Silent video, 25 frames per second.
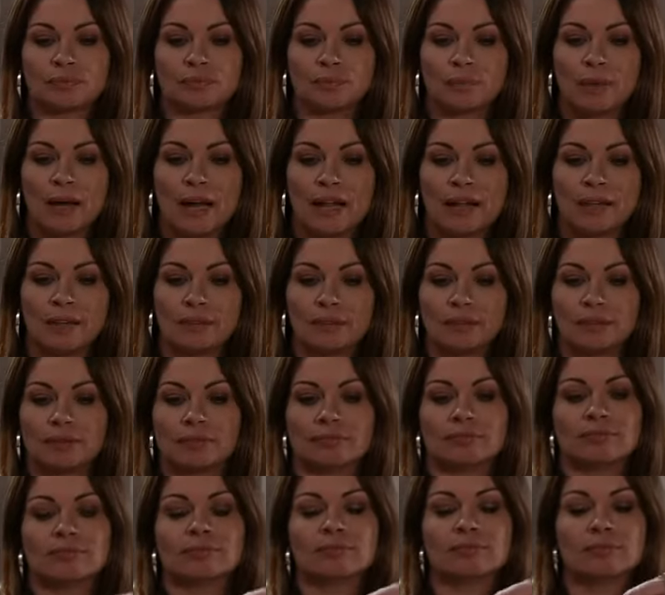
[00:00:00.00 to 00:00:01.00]
Well,
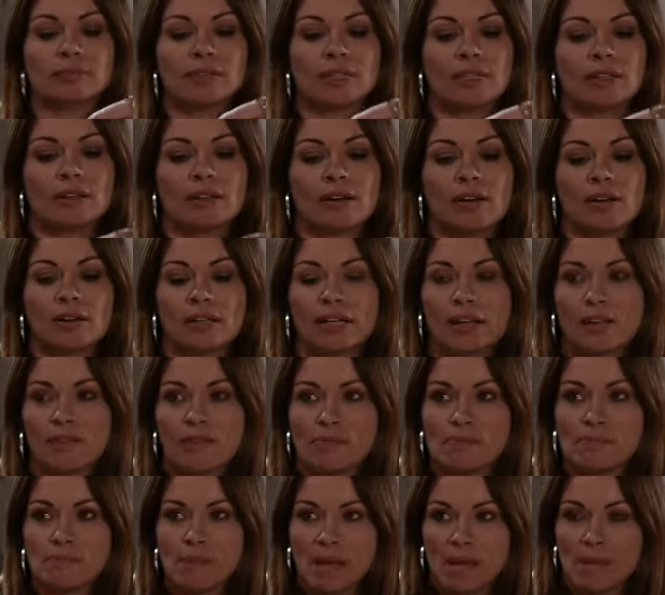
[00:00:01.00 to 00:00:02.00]
can hardly have a
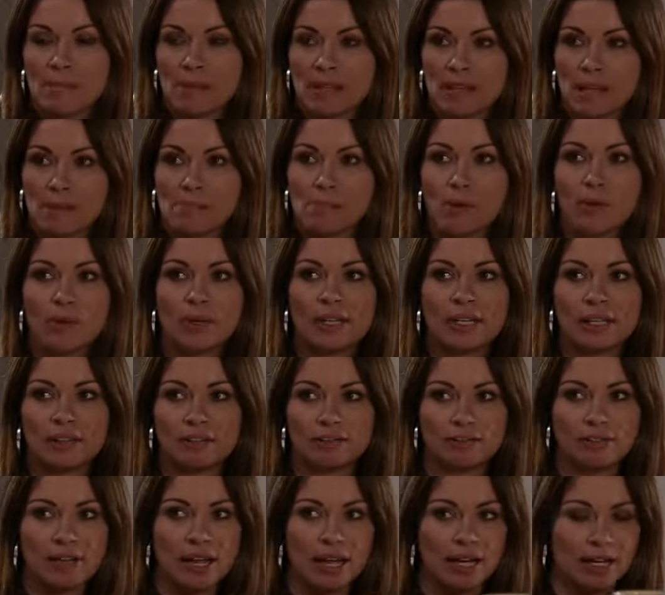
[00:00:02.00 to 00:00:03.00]
baby in that poky little
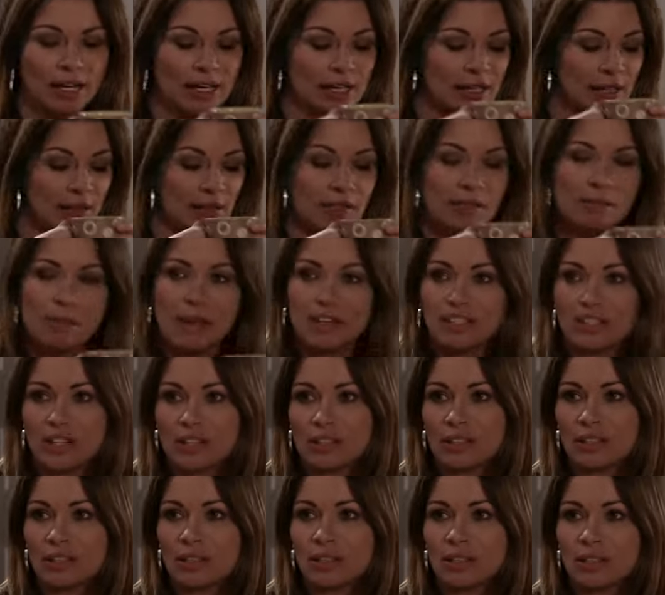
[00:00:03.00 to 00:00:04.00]
flat, can I? Can you imagine?